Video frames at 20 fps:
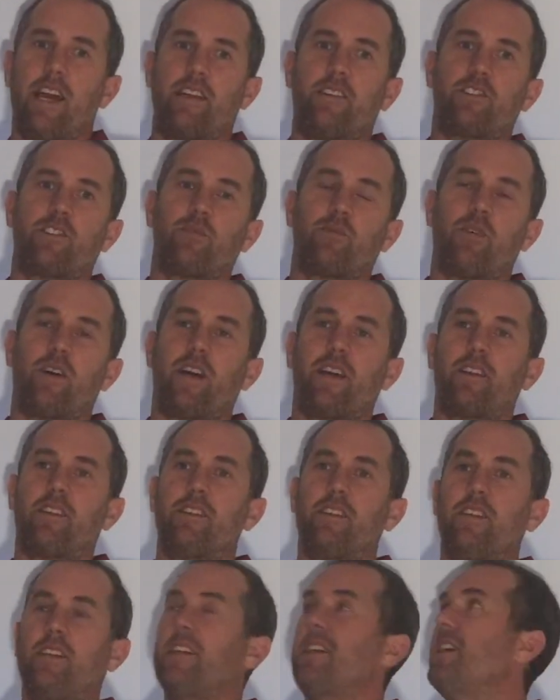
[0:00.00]
and it's away.
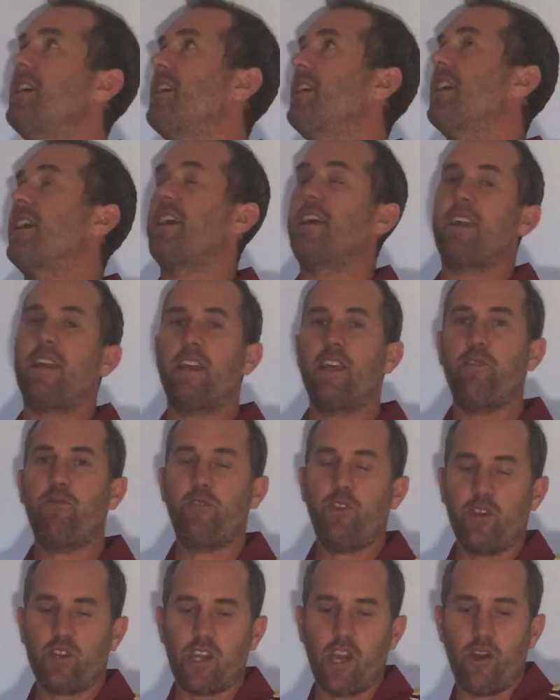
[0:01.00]
If
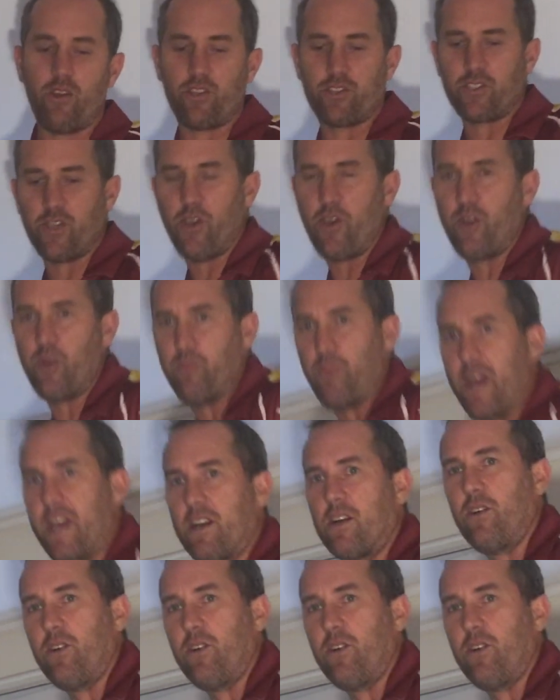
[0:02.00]
you go to turn it back